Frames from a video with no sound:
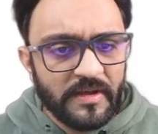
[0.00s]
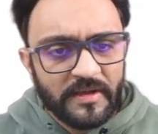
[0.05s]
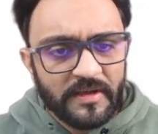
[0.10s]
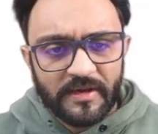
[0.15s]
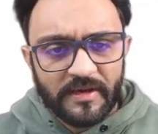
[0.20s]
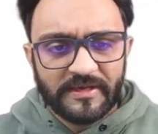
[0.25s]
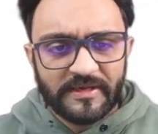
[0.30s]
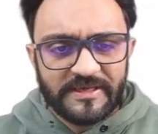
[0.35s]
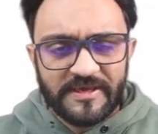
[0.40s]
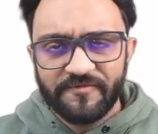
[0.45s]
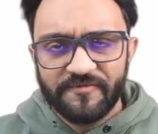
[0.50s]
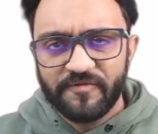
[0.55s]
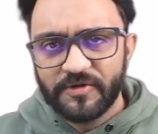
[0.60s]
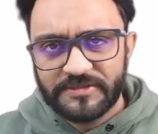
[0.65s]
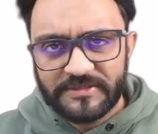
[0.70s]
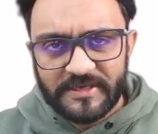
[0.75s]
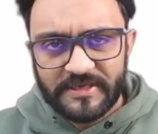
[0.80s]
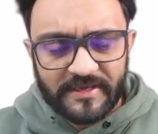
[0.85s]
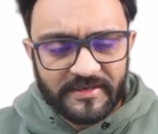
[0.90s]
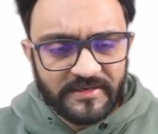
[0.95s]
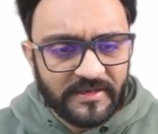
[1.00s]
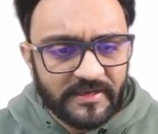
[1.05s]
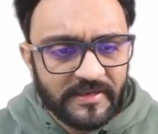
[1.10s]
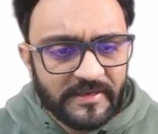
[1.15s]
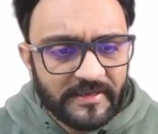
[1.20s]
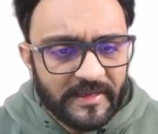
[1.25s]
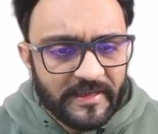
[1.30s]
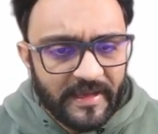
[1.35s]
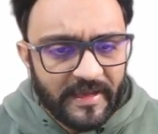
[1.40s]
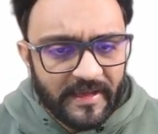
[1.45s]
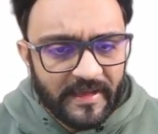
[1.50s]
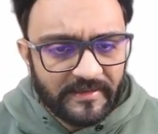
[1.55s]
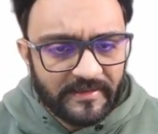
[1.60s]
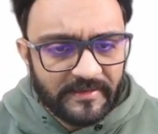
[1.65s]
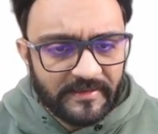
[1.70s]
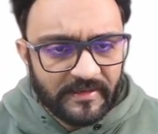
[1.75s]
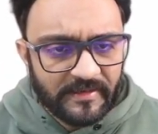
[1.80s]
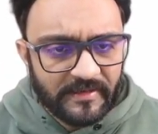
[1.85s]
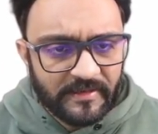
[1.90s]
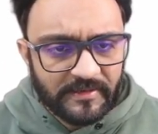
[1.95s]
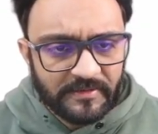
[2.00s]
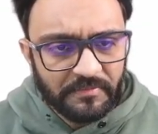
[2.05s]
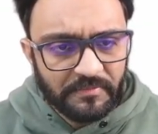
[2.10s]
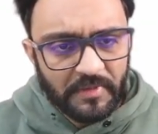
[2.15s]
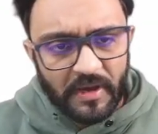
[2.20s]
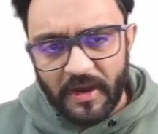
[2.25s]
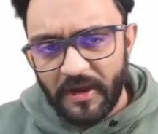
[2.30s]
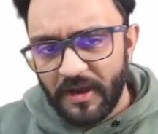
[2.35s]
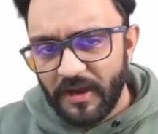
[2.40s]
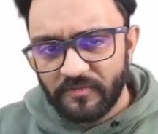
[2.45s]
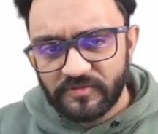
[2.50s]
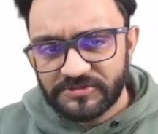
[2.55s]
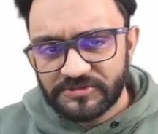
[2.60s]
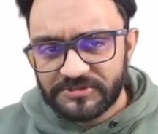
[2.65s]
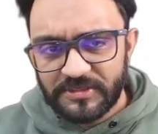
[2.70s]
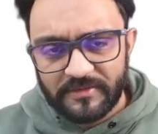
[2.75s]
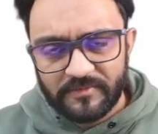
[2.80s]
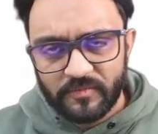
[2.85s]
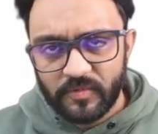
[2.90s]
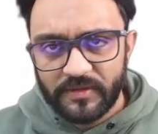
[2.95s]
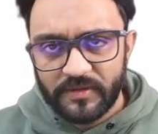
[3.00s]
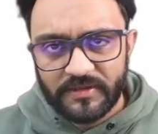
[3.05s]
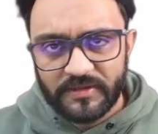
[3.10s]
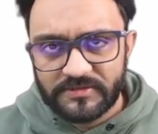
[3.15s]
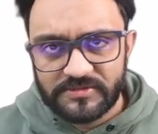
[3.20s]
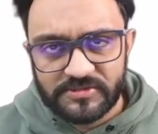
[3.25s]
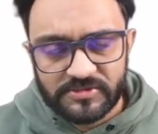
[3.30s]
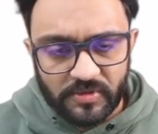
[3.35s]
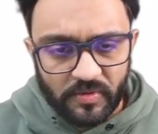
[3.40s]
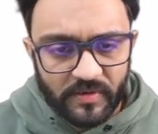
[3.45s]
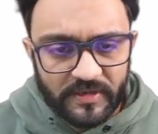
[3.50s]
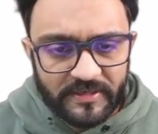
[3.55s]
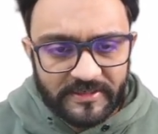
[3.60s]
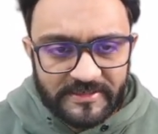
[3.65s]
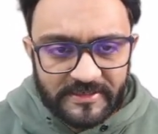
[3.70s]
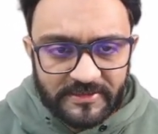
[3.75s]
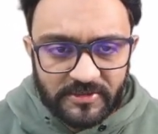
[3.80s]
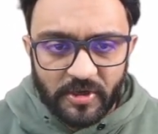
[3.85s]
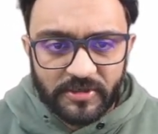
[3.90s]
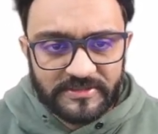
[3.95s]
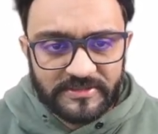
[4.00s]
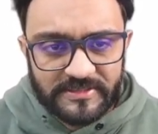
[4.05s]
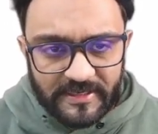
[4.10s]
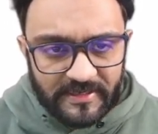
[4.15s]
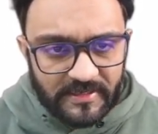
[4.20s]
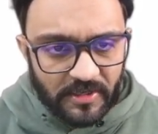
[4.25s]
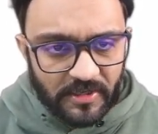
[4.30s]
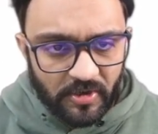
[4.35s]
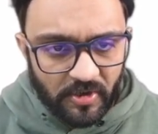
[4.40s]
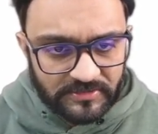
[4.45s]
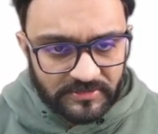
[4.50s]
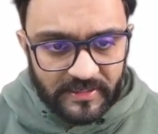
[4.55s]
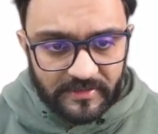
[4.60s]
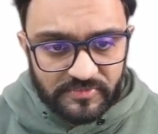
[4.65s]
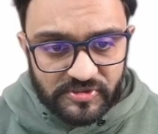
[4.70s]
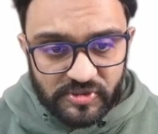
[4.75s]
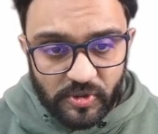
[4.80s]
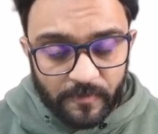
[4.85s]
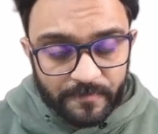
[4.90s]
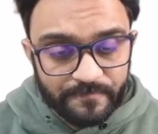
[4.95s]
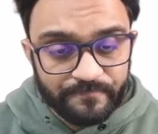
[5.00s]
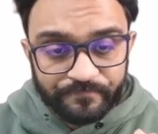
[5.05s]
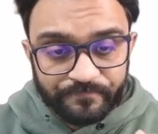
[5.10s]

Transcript: uh, give or take and uh, I was done with it so it did not take a long time so